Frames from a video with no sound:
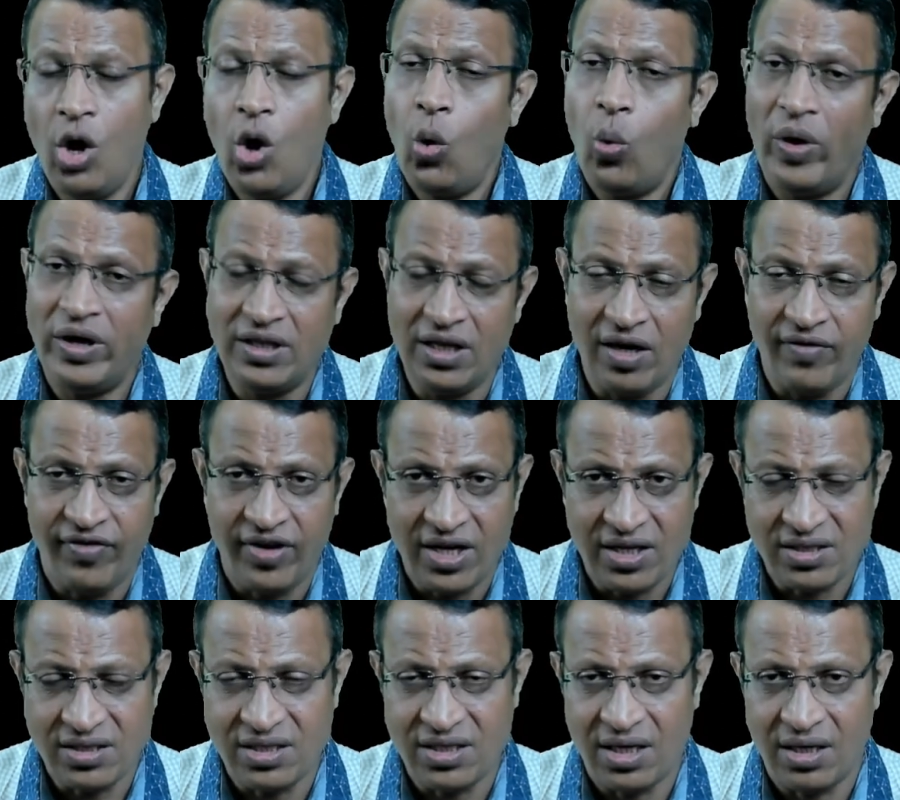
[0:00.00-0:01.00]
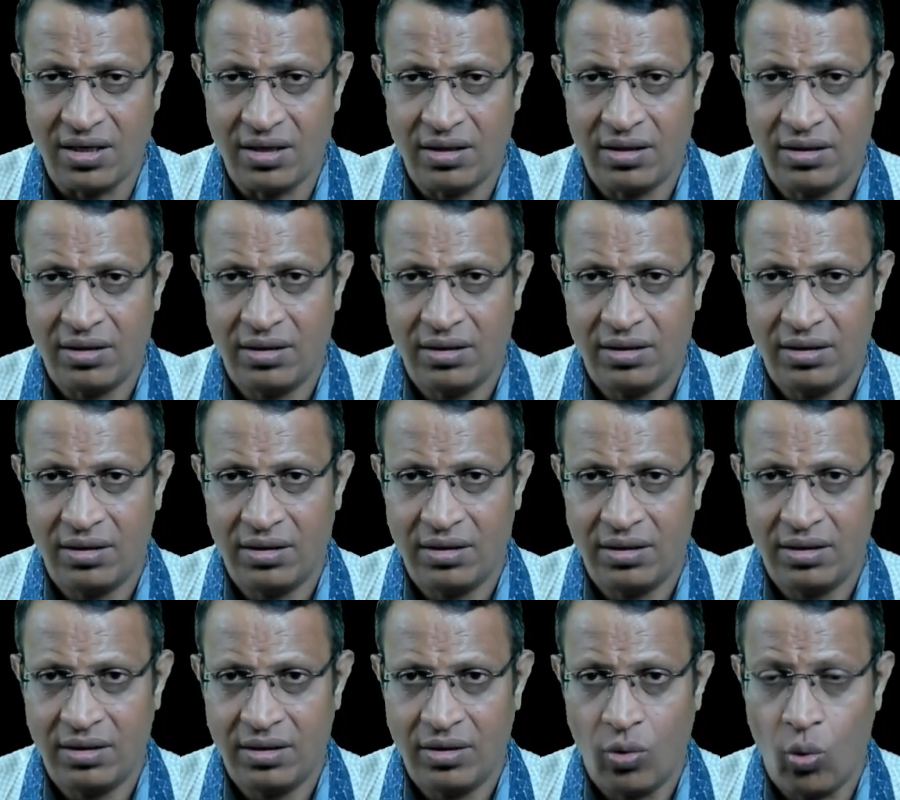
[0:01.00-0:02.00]
whether if it is done,
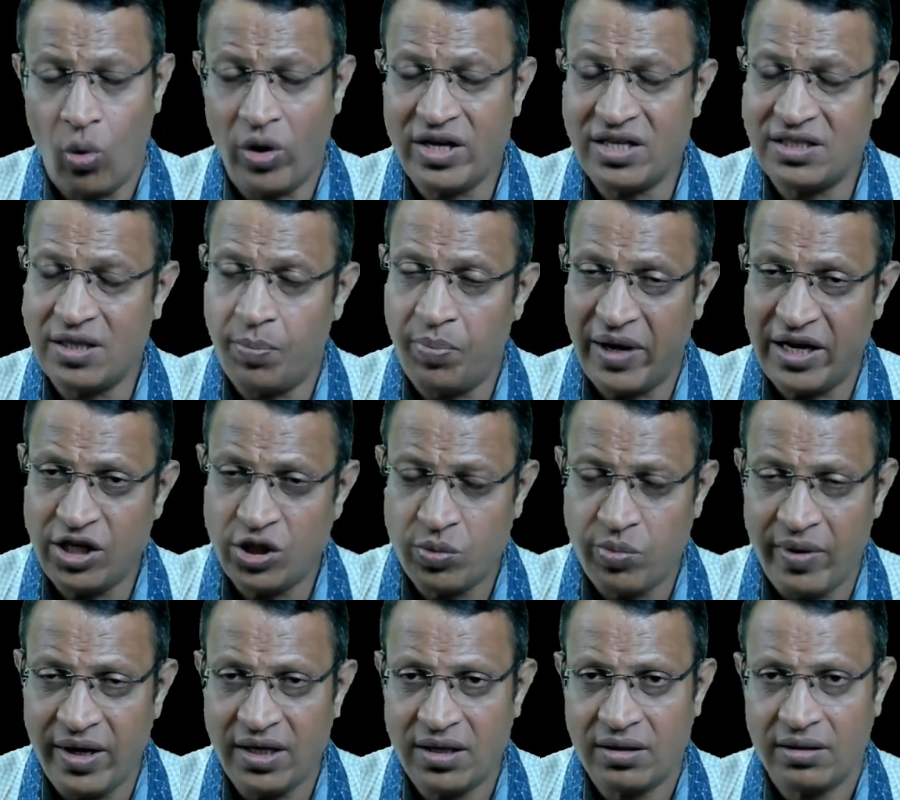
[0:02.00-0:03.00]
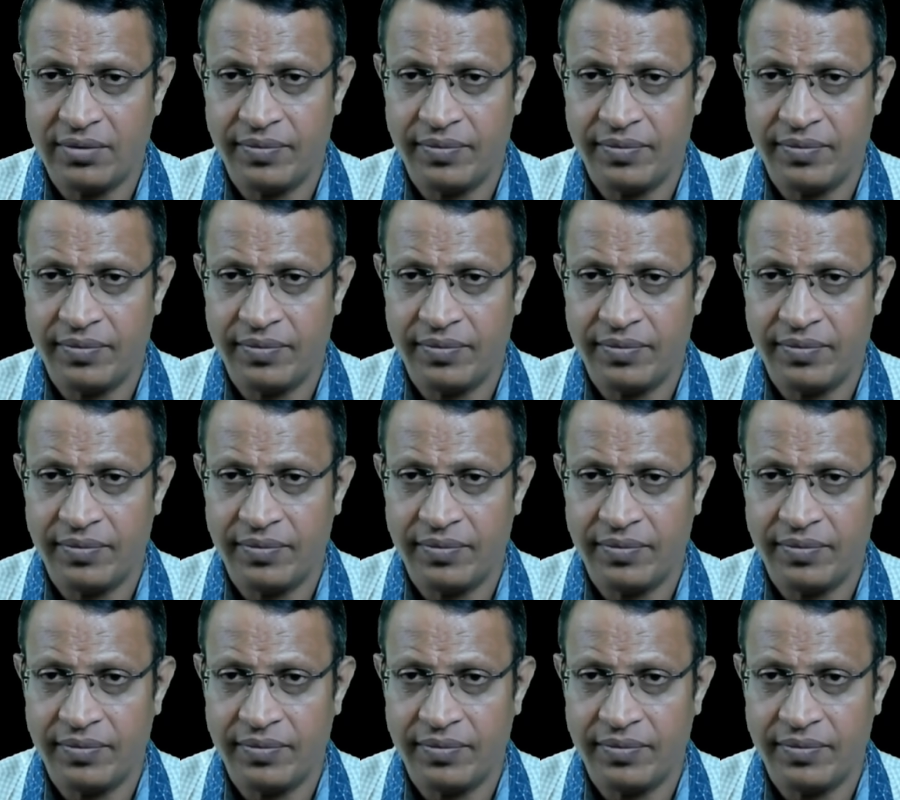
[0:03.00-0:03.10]
what is the punishment